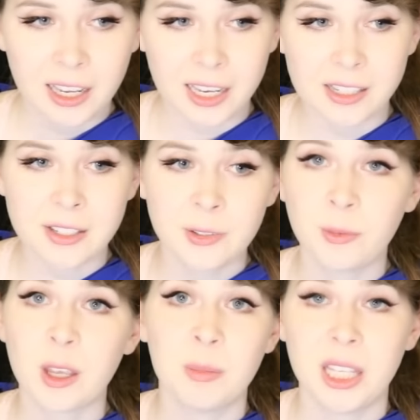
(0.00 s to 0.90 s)
Andy's
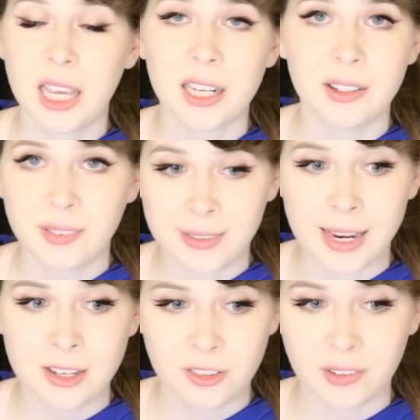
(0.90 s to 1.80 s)
family had
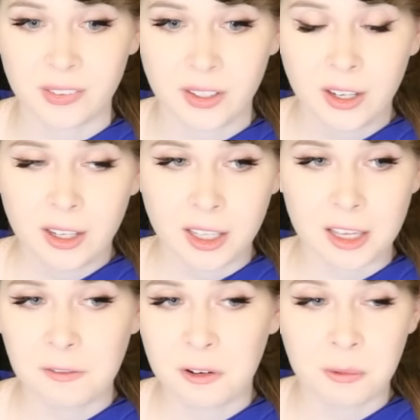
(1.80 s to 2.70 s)
instead just
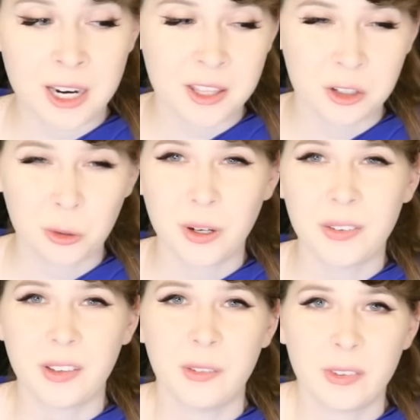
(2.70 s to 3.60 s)
given away the
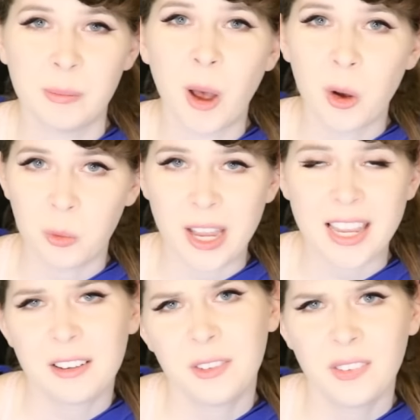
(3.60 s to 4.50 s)
toys in small
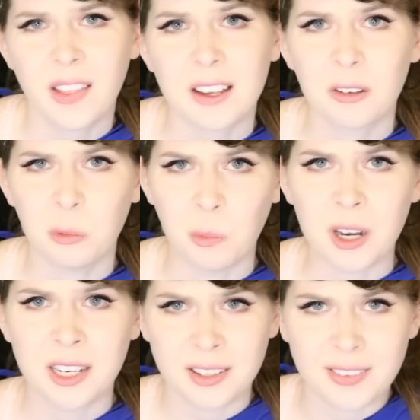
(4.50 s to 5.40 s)
waves, like
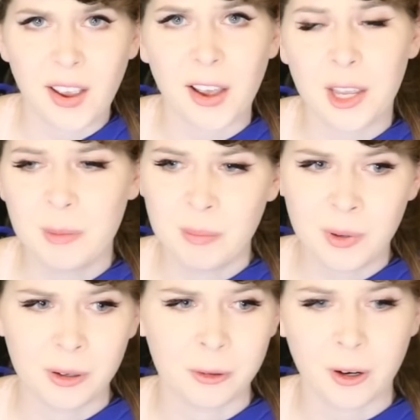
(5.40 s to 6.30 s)
one at a time,
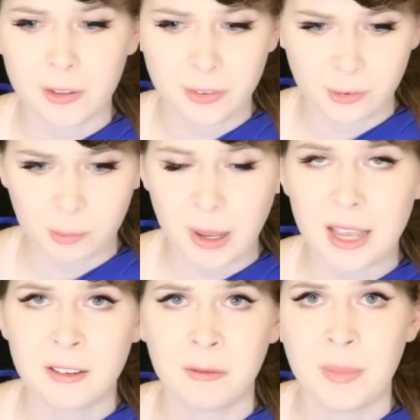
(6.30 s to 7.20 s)
across the
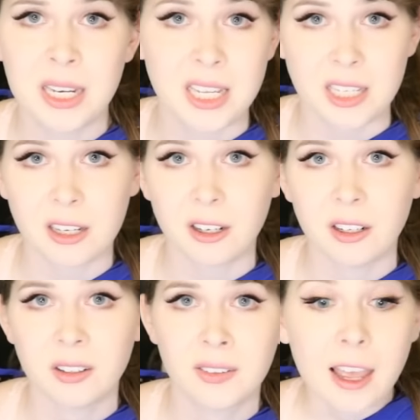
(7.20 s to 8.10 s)
span of many years?